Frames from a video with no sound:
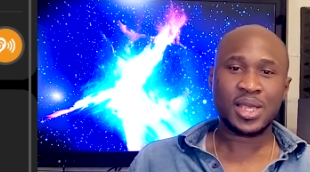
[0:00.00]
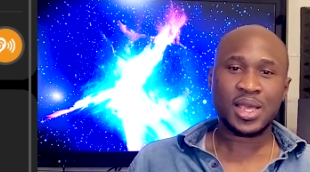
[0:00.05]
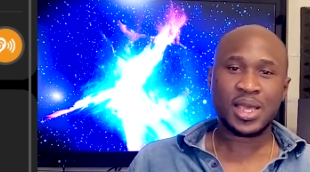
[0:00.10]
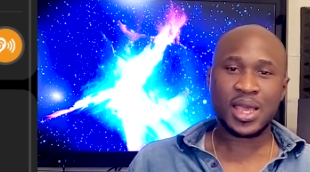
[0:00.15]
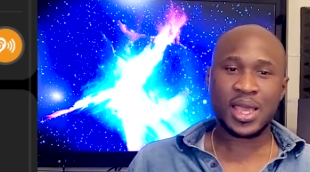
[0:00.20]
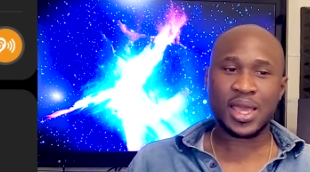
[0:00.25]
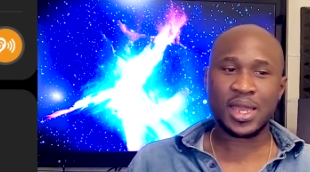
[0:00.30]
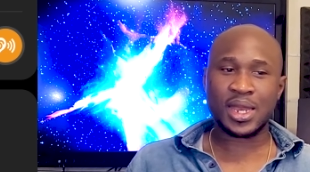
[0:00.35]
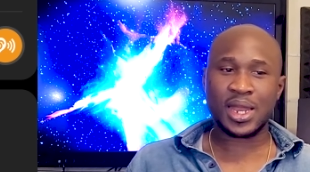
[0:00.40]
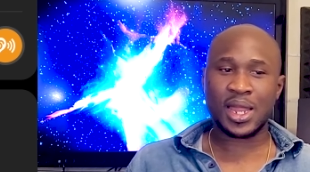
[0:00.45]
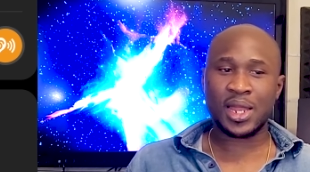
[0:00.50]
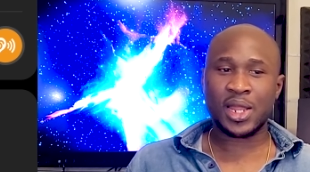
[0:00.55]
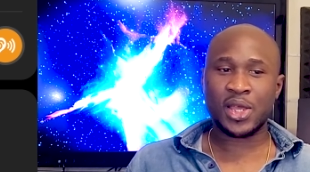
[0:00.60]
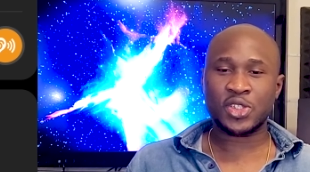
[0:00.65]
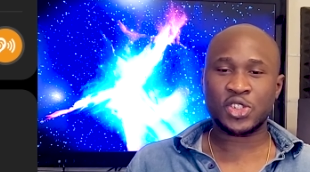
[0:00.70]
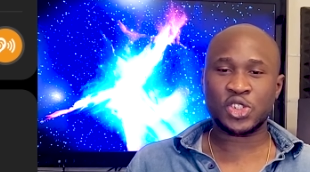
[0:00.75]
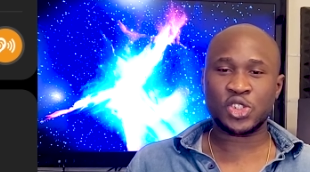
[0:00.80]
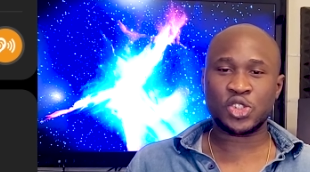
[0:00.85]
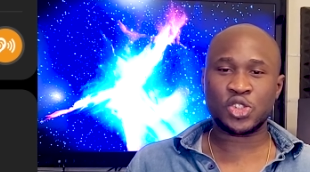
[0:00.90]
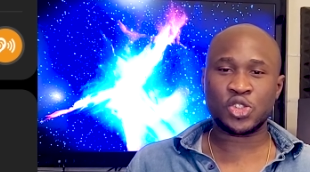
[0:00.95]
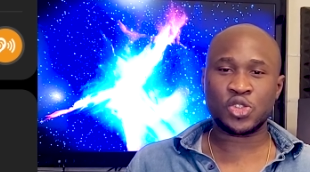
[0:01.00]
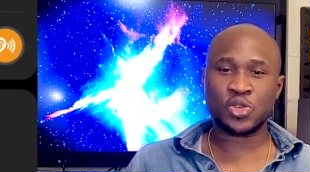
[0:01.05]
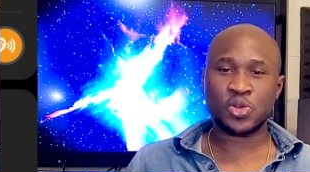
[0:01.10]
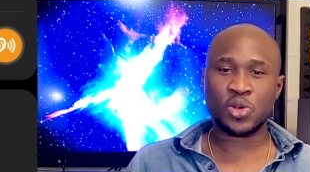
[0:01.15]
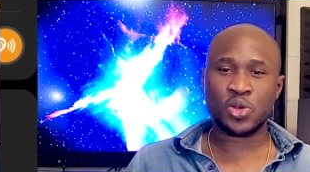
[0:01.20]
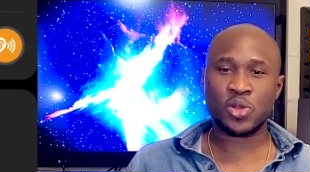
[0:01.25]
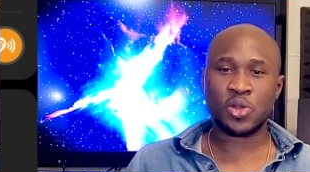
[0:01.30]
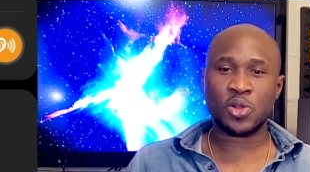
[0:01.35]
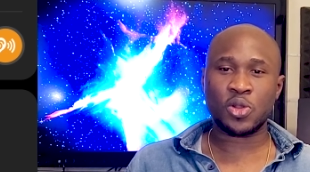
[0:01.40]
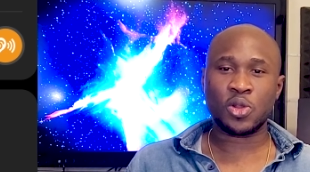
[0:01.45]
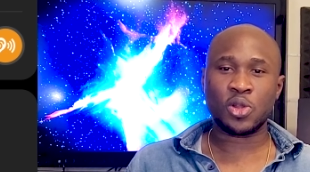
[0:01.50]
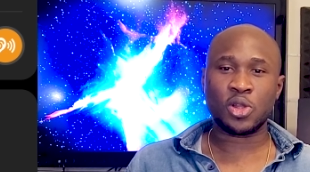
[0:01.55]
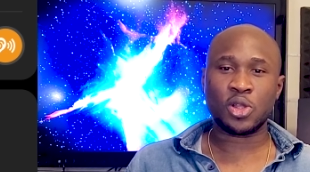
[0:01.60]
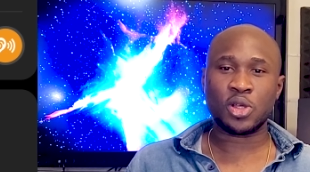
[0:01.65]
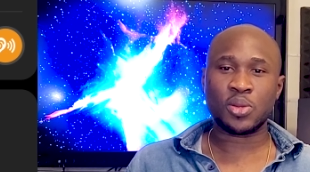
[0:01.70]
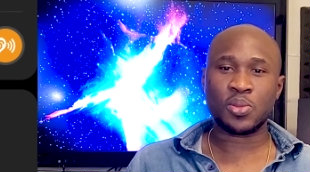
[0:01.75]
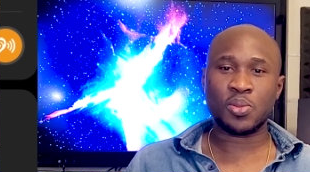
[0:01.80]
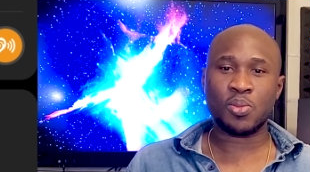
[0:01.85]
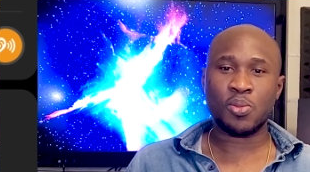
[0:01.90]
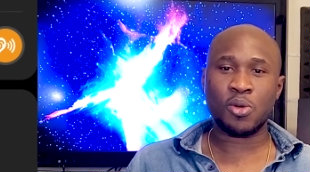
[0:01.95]
and allows you to do a little
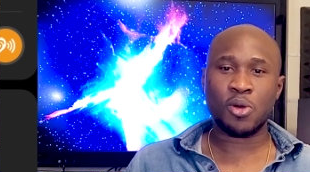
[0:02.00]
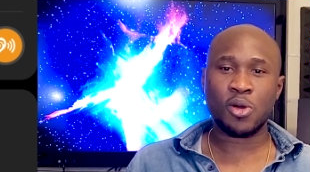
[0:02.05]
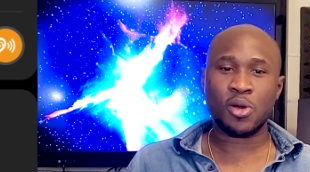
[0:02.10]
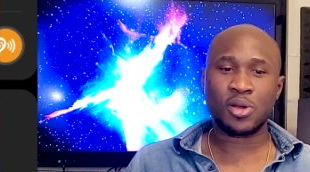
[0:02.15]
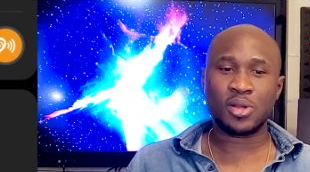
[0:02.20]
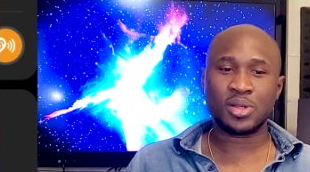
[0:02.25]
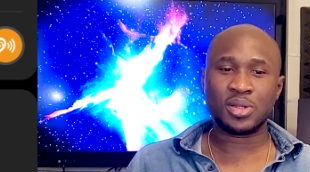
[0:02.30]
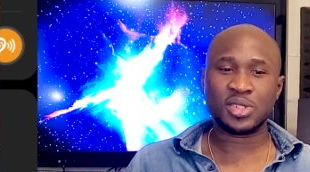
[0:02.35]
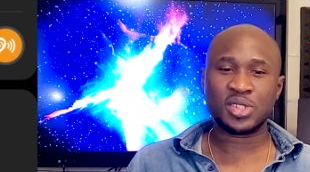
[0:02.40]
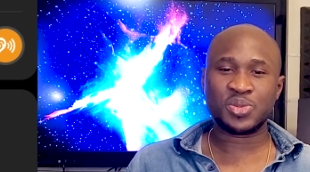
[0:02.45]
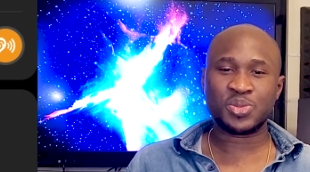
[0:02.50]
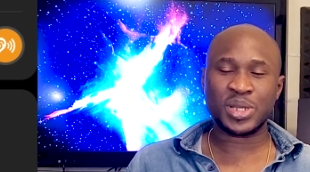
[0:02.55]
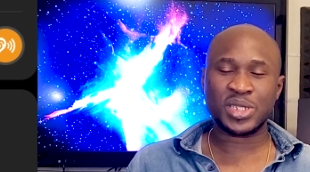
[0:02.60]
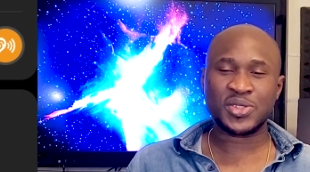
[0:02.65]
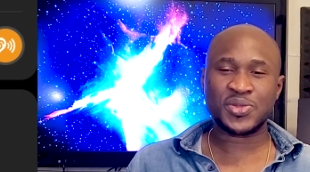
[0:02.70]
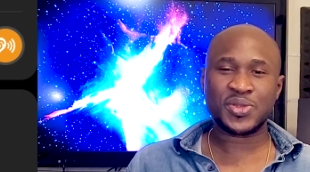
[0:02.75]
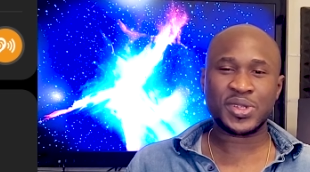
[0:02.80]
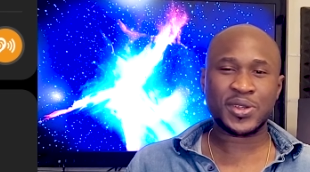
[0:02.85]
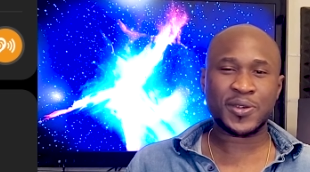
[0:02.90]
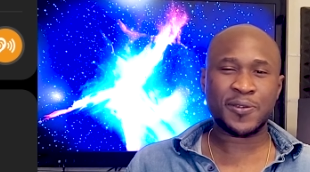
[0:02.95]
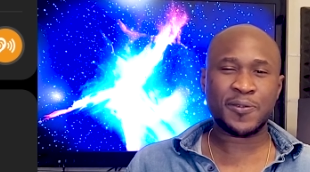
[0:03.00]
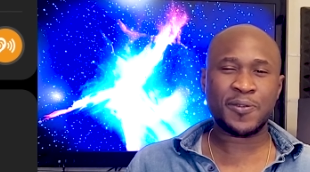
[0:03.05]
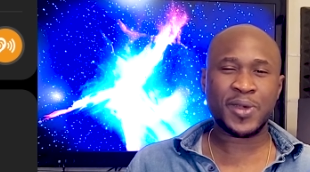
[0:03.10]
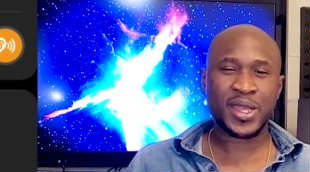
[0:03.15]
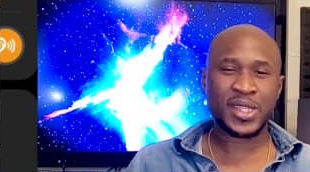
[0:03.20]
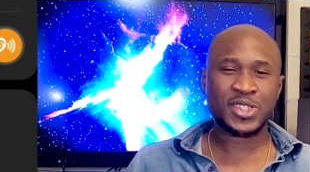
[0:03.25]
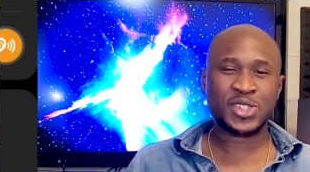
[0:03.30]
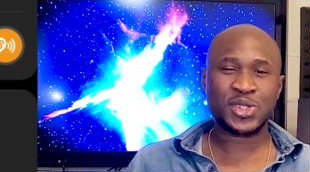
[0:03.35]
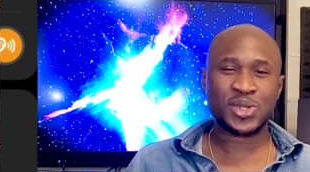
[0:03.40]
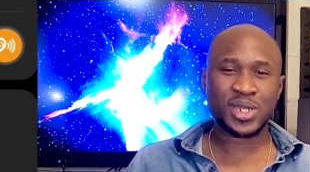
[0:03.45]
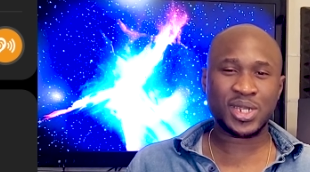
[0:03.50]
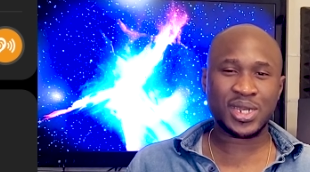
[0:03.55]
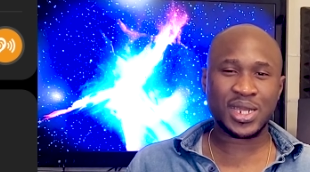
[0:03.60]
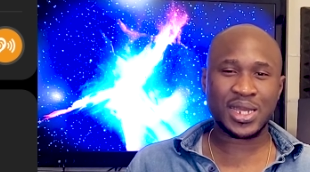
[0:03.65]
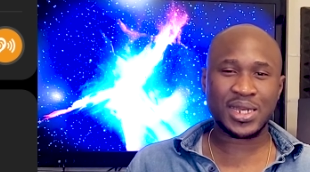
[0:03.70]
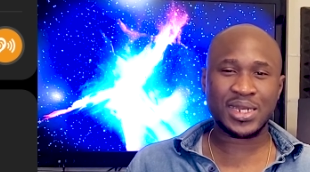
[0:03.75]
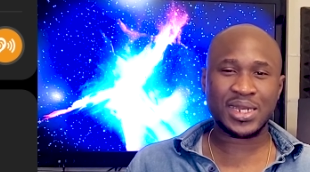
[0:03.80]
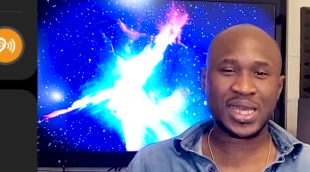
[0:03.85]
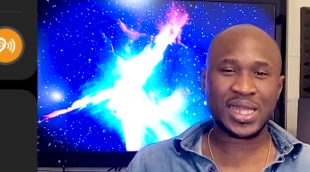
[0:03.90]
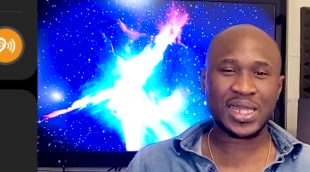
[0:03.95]
lot more specific fine-tuning
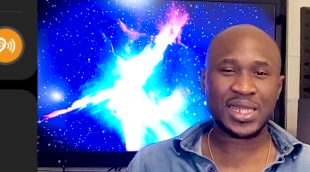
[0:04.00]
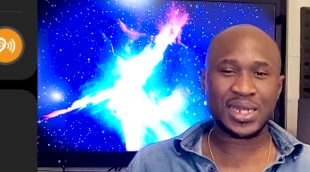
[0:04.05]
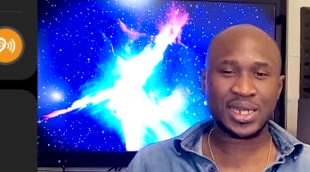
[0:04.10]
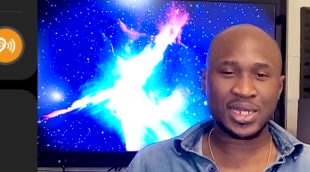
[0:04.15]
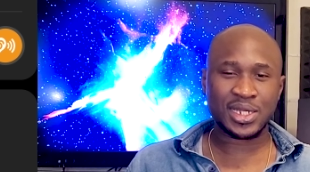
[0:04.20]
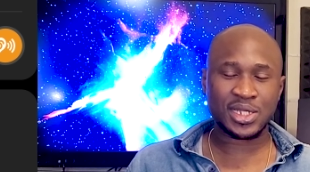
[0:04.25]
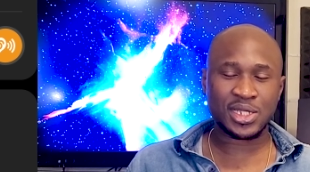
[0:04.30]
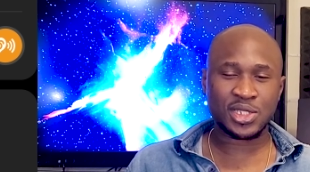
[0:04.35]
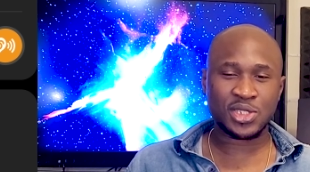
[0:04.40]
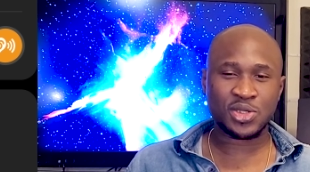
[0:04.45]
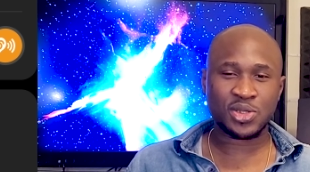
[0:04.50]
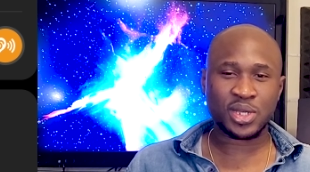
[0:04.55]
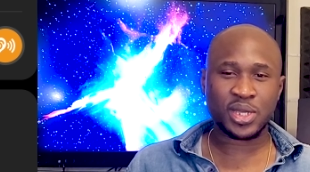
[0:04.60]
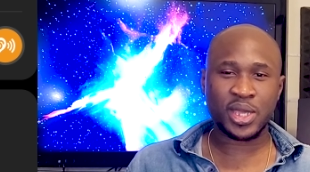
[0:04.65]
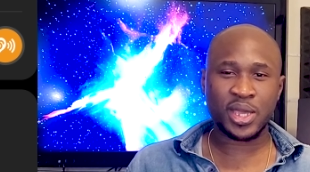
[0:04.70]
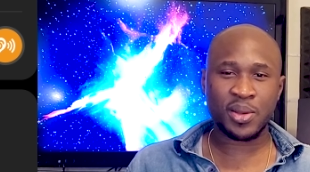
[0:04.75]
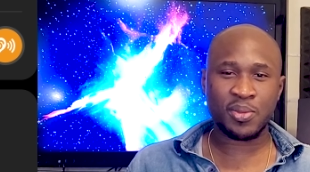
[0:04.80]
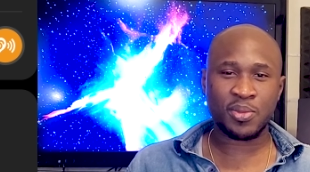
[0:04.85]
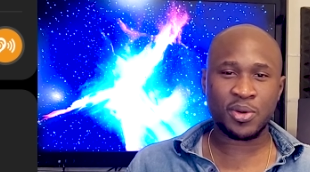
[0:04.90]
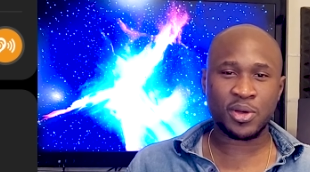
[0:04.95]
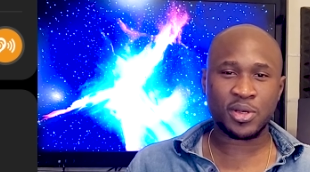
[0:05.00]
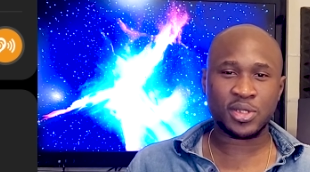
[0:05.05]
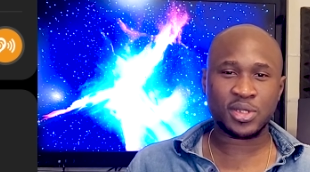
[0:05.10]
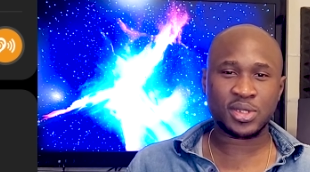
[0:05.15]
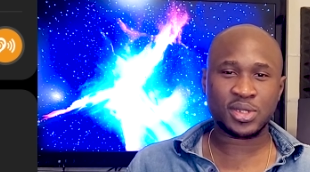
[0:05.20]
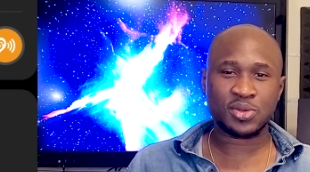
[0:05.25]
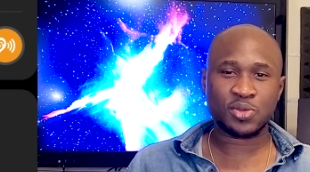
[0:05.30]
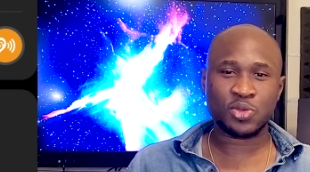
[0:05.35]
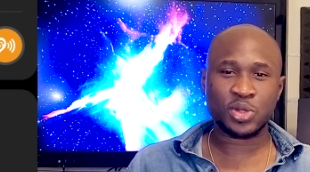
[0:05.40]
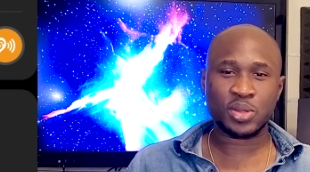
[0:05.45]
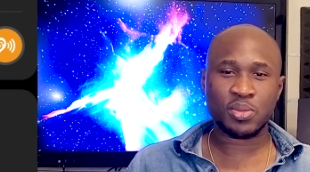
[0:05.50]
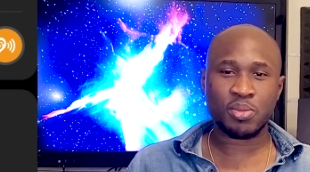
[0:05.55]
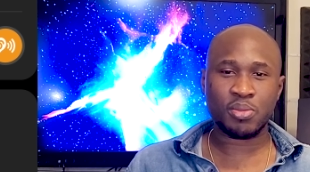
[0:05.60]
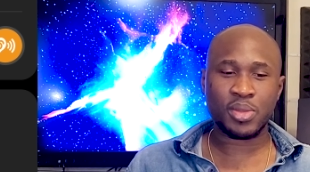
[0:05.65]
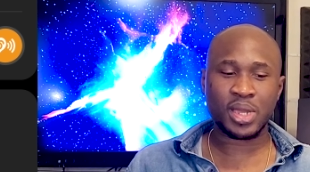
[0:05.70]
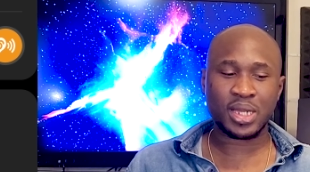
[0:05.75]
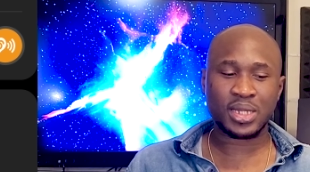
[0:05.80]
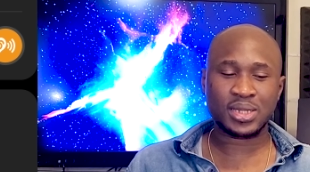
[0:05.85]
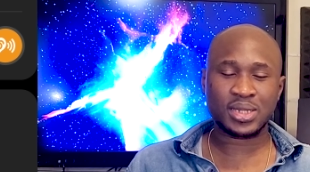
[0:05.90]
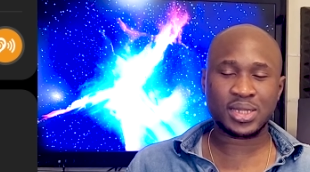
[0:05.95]
and dialing in into the earbuds, which
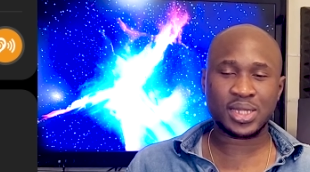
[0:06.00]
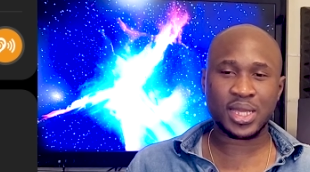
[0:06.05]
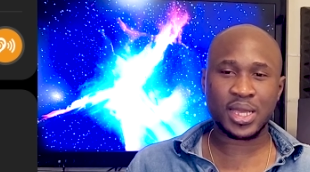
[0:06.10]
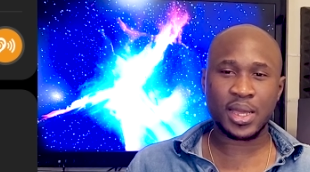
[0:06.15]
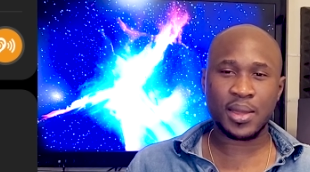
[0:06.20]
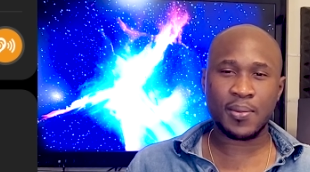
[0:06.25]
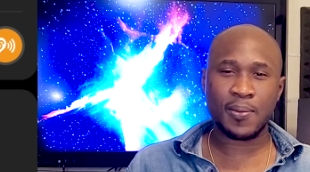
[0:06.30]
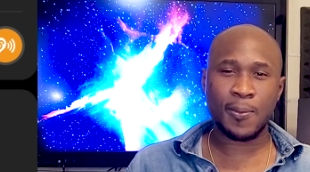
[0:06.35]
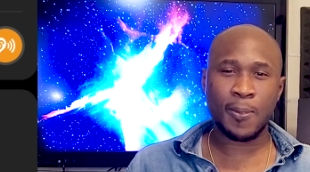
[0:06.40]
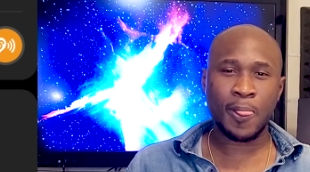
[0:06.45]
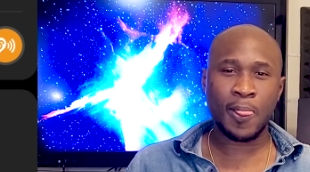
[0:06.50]
makes them